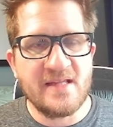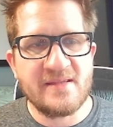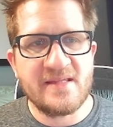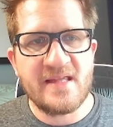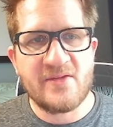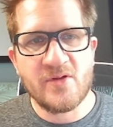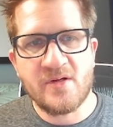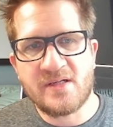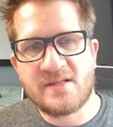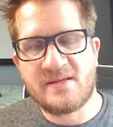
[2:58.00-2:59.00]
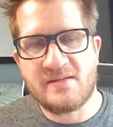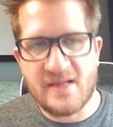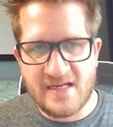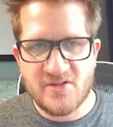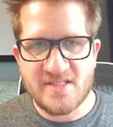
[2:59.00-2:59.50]
the other
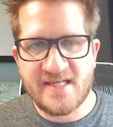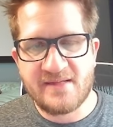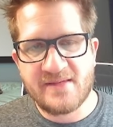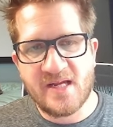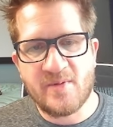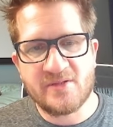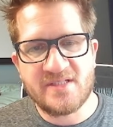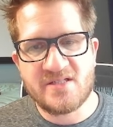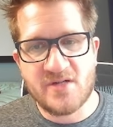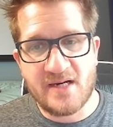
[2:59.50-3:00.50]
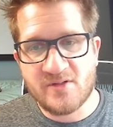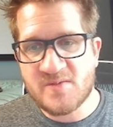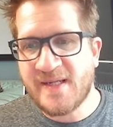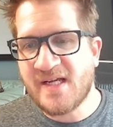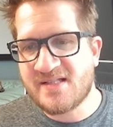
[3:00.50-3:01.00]
interesting thing about this driver is
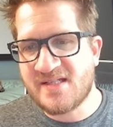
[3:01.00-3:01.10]
because it